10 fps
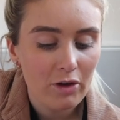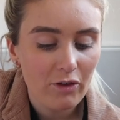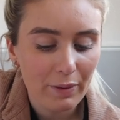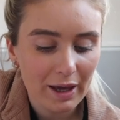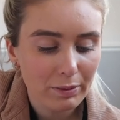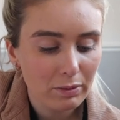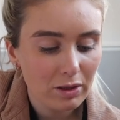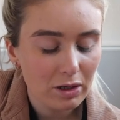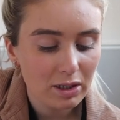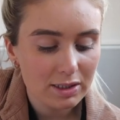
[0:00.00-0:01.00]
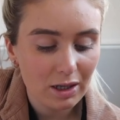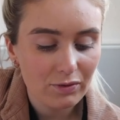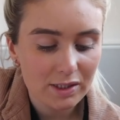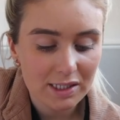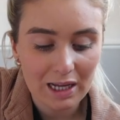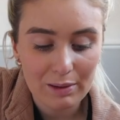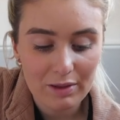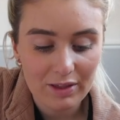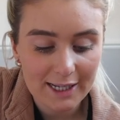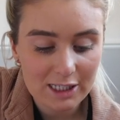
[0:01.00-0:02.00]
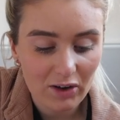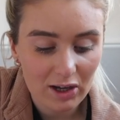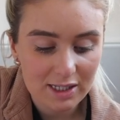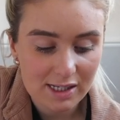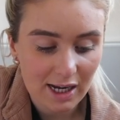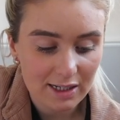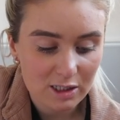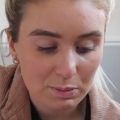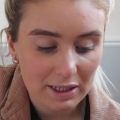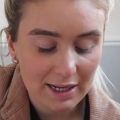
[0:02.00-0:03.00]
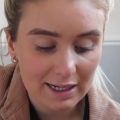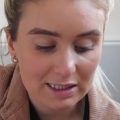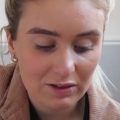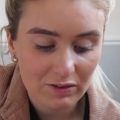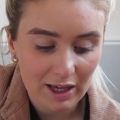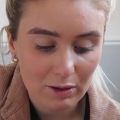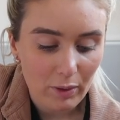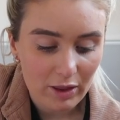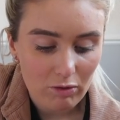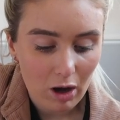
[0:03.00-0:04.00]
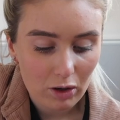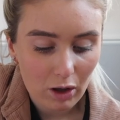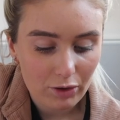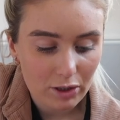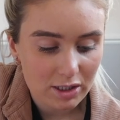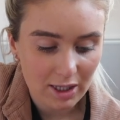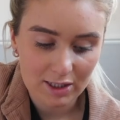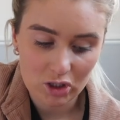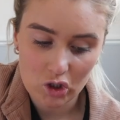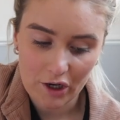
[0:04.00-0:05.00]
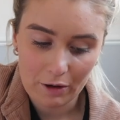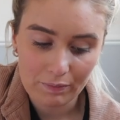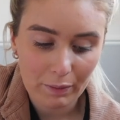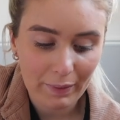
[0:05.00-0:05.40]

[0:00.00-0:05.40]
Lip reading: For people with low self-esteem, these voices tend to speak negatively, whether or not those things are true.